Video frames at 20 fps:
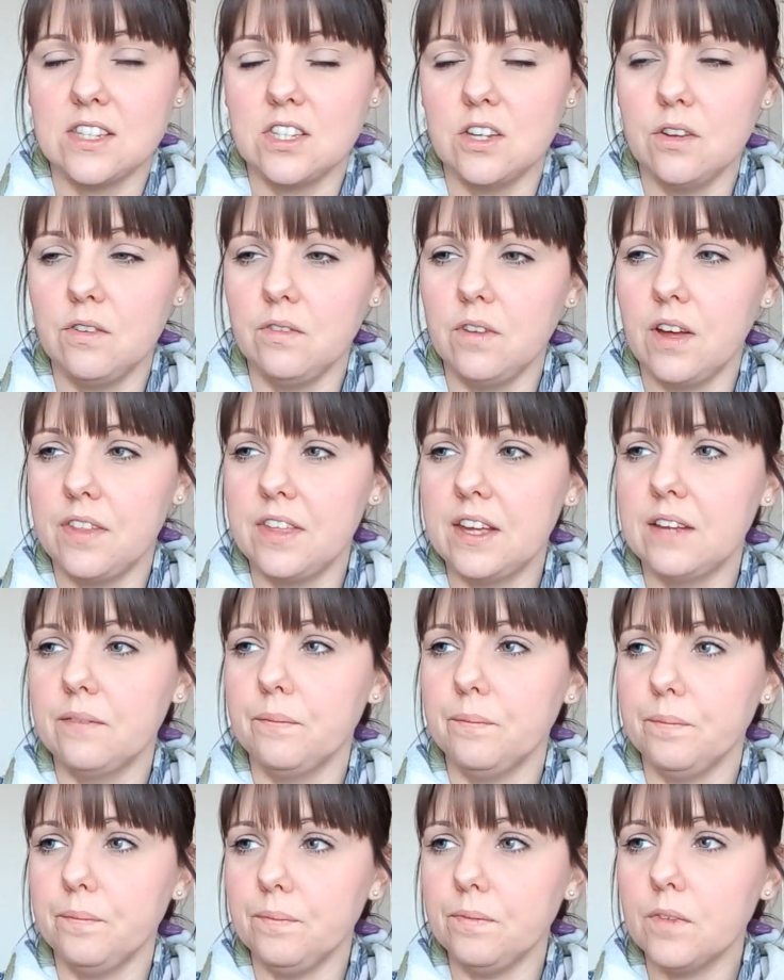So I think
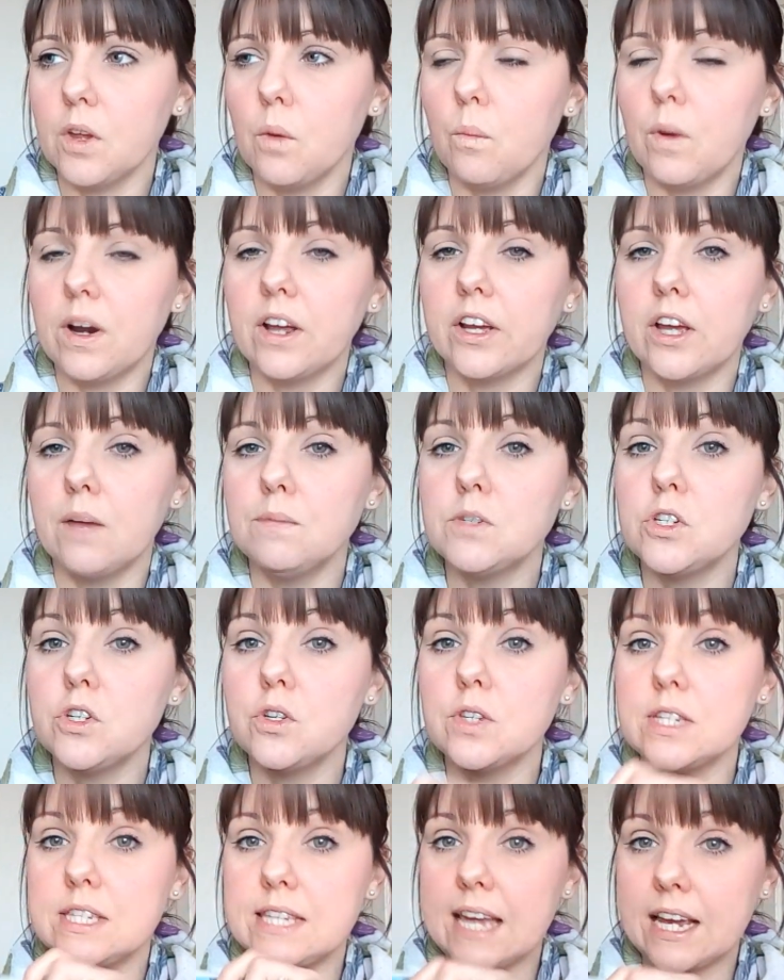when I come to do
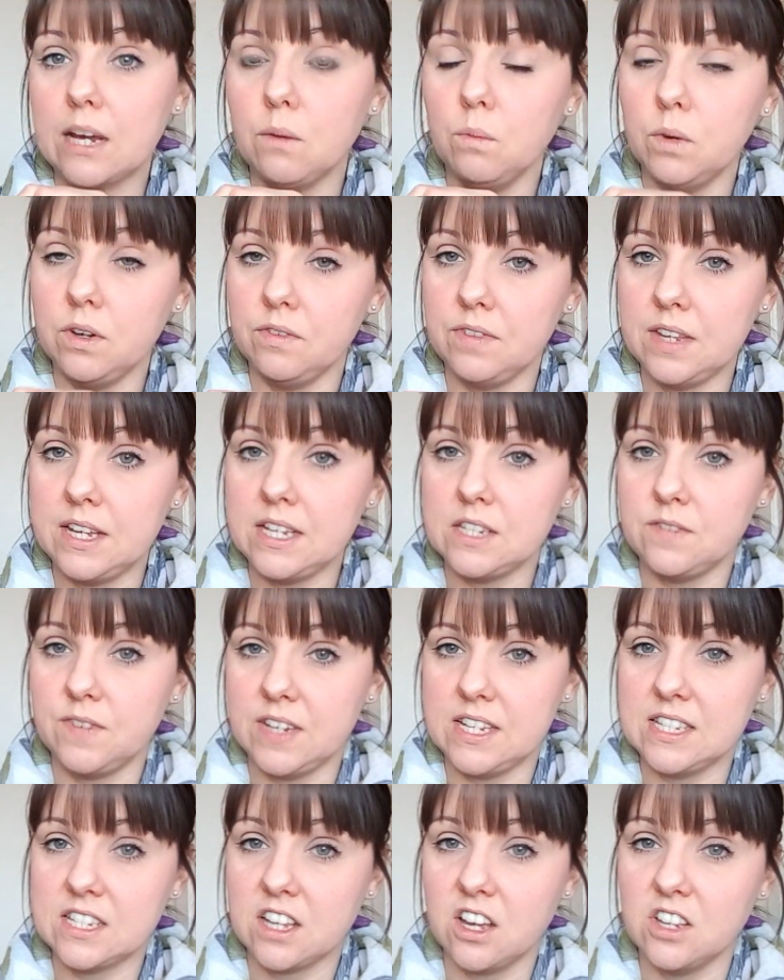the second one of these for
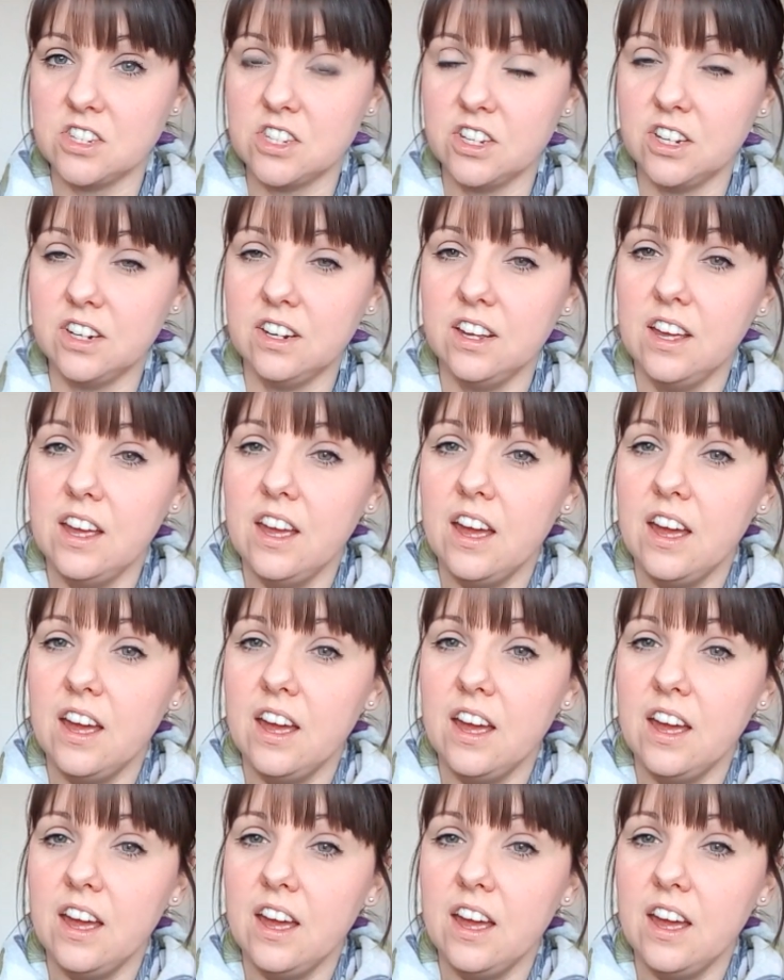his cousin,